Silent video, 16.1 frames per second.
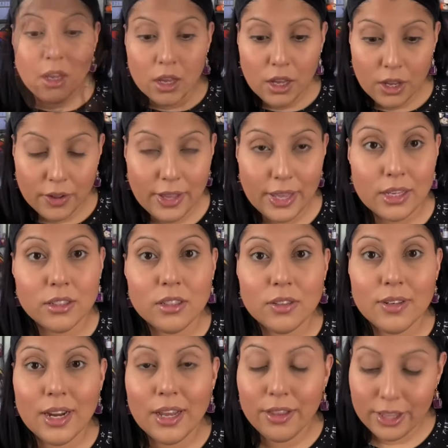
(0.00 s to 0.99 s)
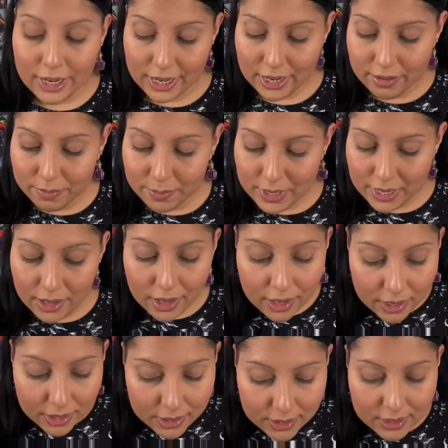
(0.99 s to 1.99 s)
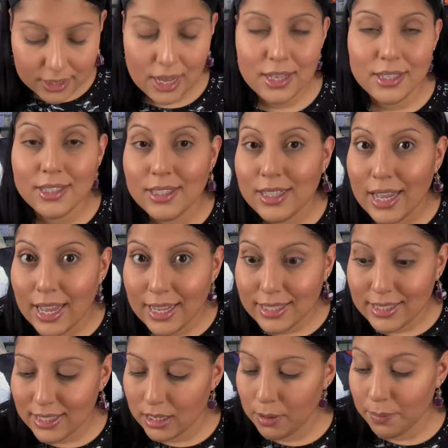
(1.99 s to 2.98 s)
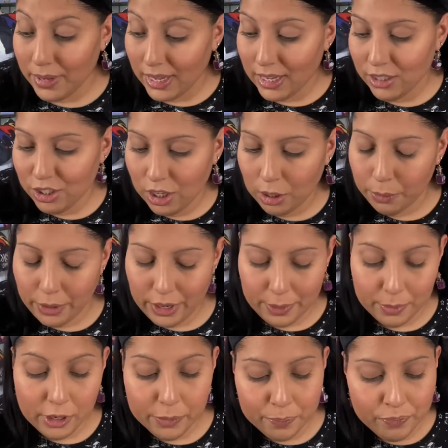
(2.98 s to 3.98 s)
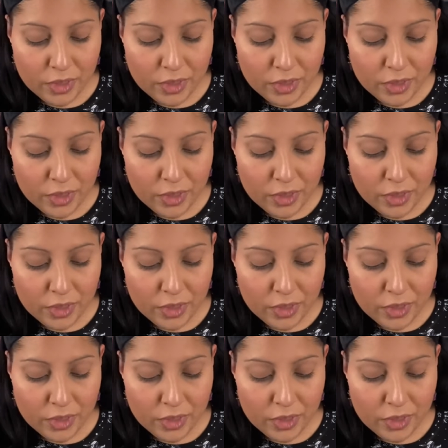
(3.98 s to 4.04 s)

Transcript: Okay, so now that I have my eyes set, my eyeshadow primer,